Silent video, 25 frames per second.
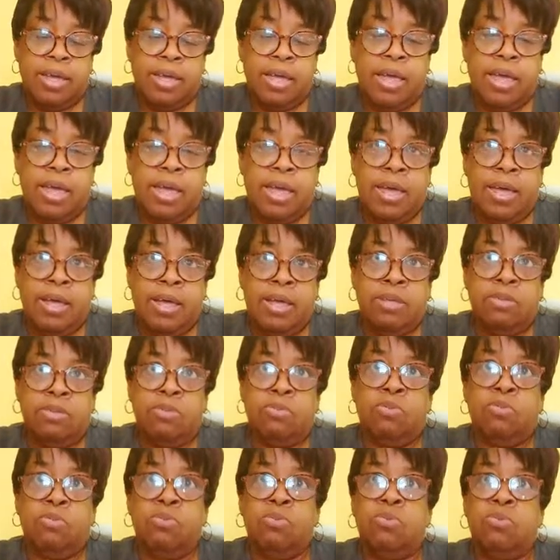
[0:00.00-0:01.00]
and
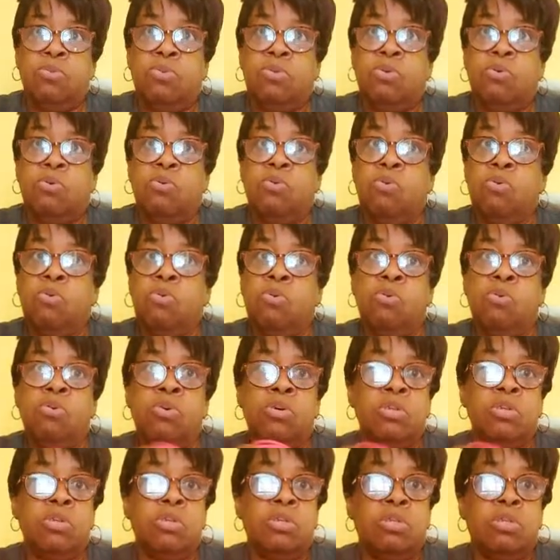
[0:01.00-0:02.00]
or
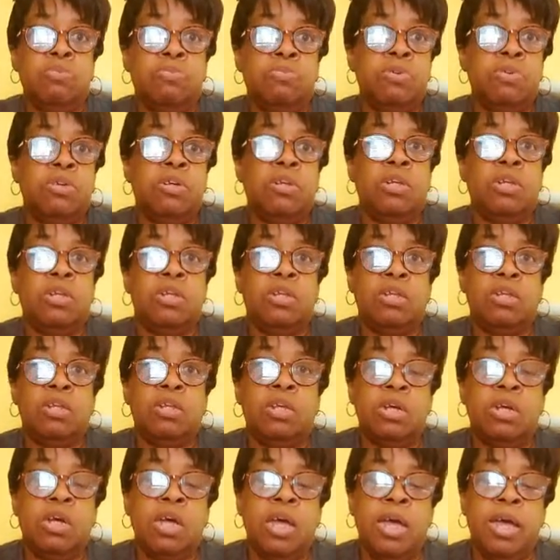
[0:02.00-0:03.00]
just put
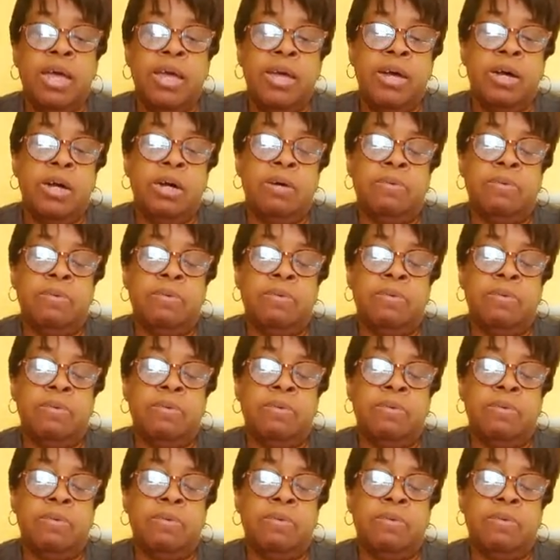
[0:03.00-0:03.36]
a